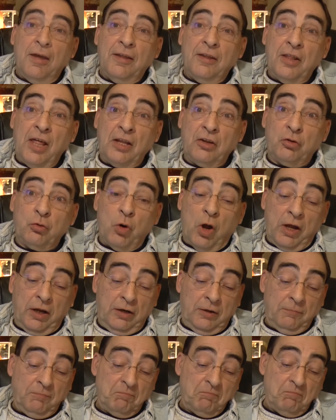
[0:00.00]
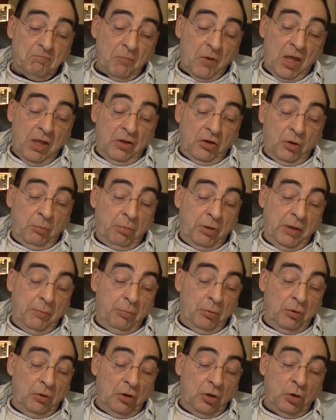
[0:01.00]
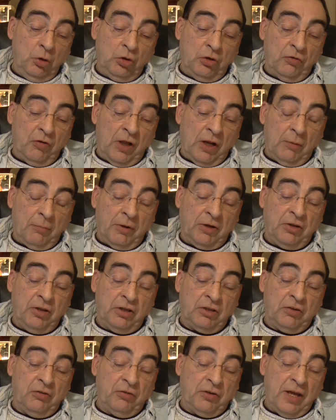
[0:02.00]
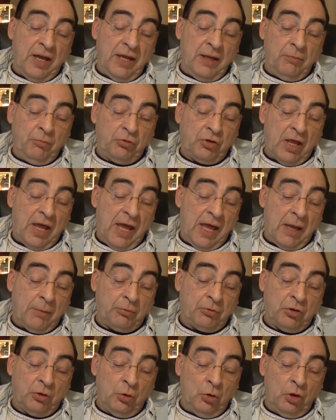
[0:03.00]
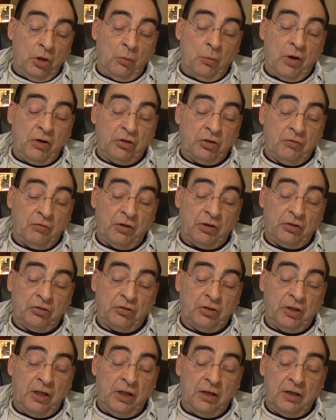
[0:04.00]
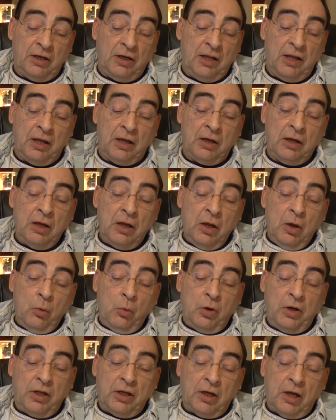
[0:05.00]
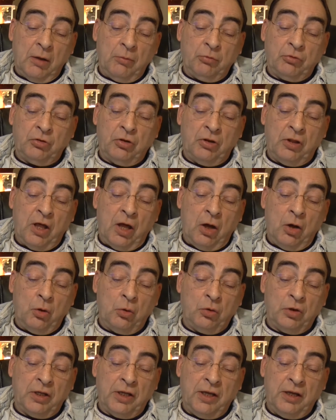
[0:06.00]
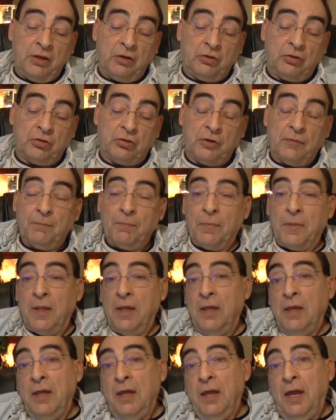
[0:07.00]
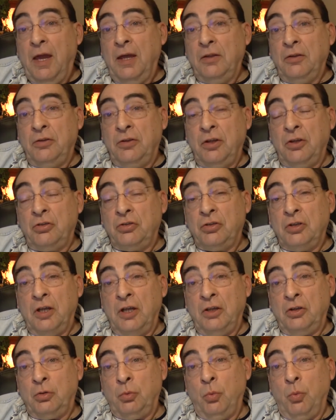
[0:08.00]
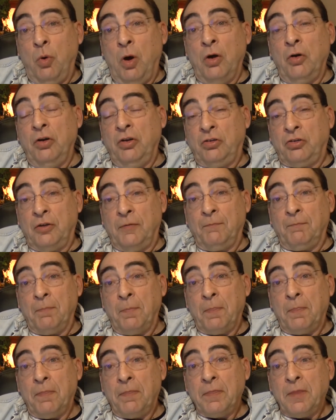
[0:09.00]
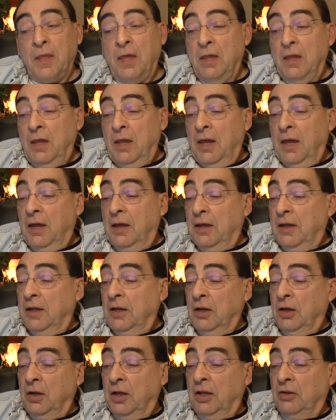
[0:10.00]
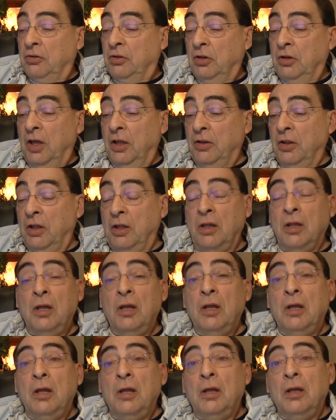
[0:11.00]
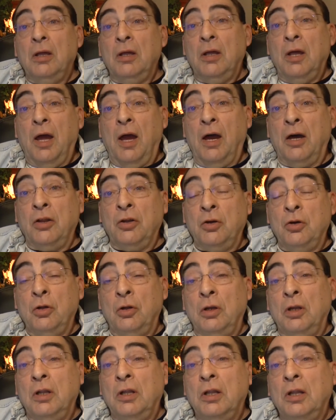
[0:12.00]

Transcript: That's right. The people who develop addictive games, apps, and all the rest of it steer clear when it comes to their own kids. And this is worrisome. Here is another article.